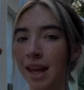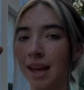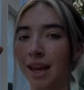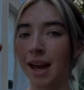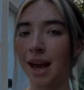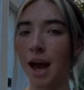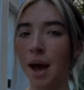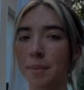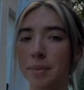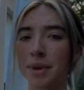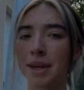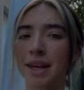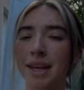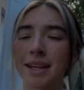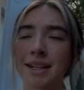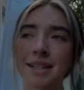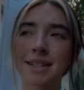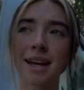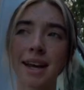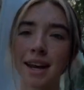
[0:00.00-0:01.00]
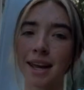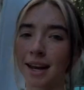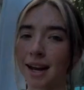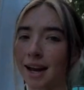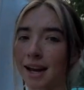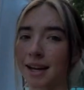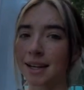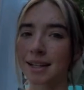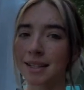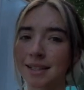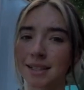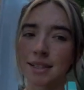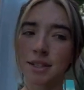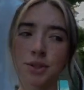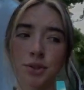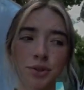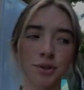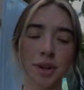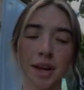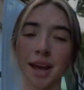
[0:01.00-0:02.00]
Happy Sunday, guys.
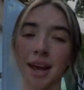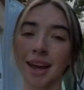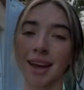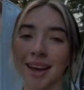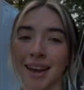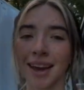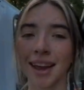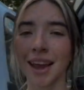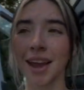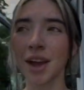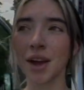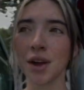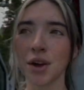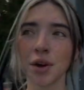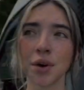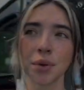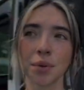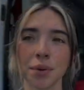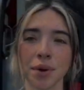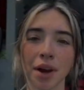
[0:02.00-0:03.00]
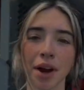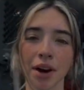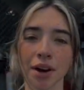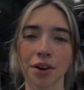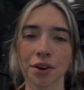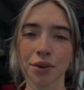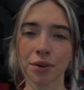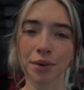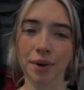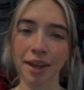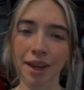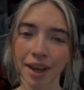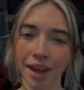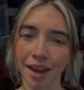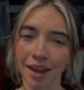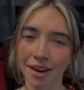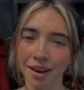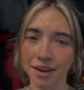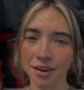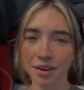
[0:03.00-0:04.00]
Today we are doing
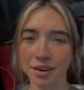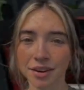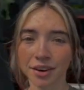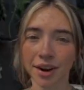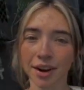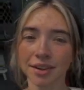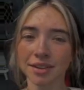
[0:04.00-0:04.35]
an underground